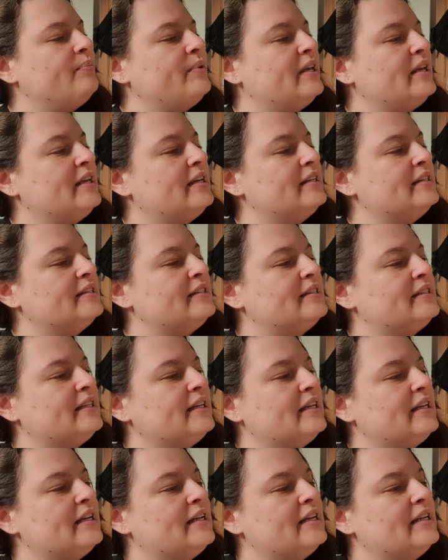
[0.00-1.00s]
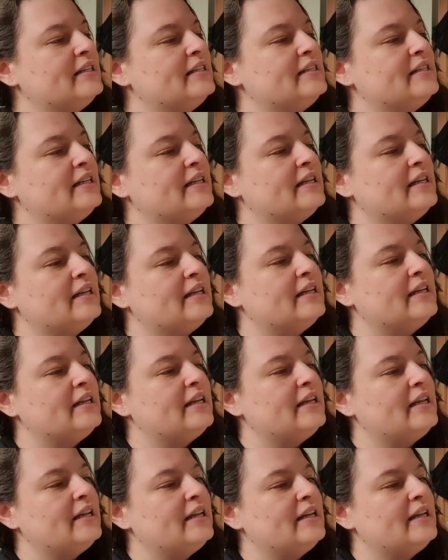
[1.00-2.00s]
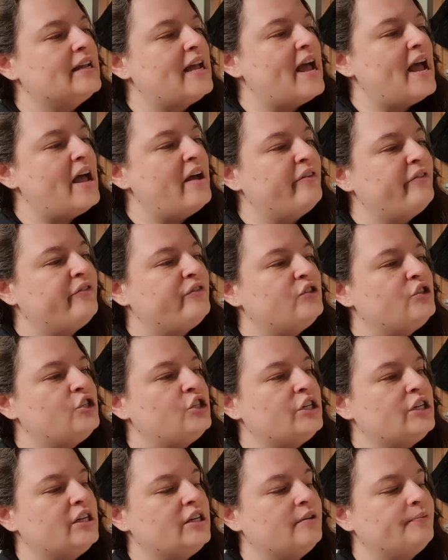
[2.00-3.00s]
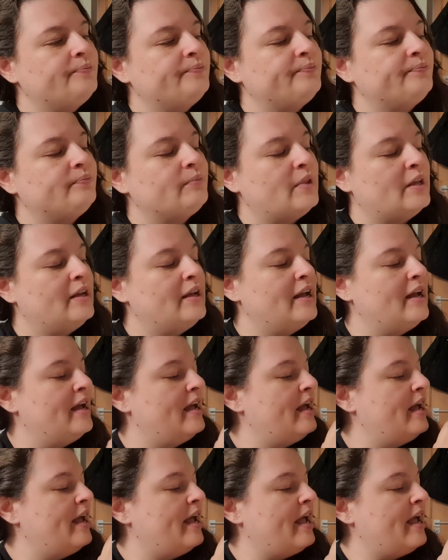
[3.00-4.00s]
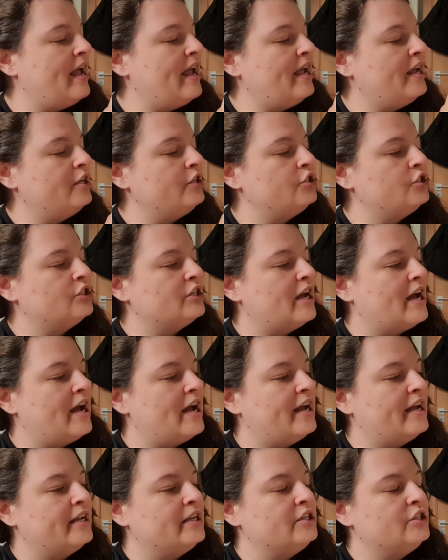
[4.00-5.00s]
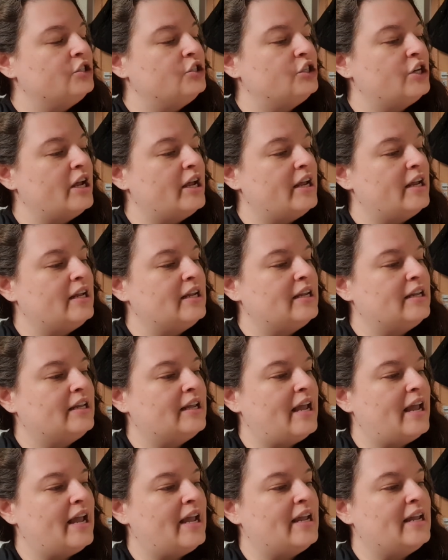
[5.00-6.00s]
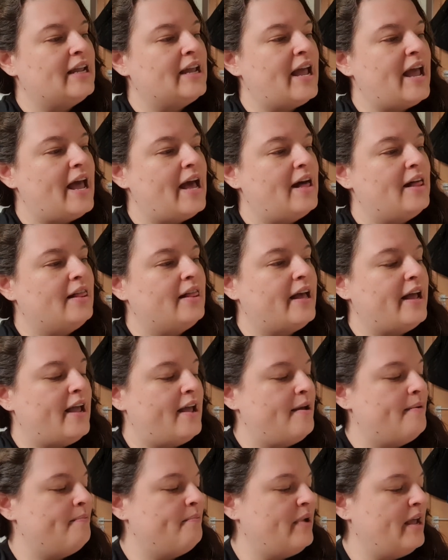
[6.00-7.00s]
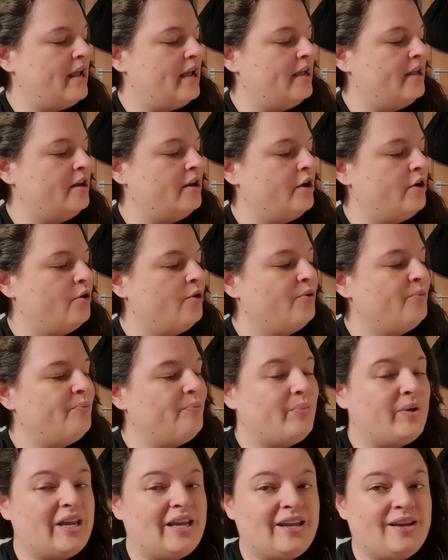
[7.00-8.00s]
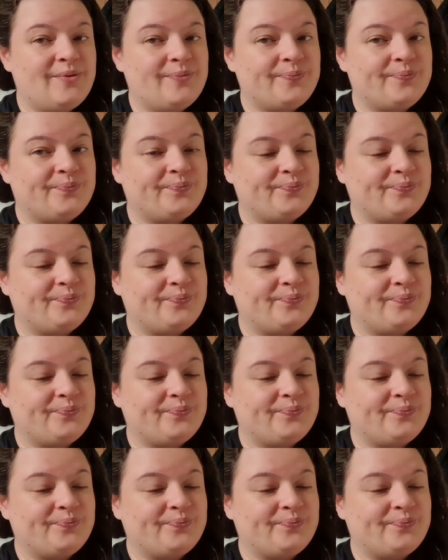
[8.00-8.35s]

B, C, D, E, F, G, H, I, J, K, L, M, N, O, P,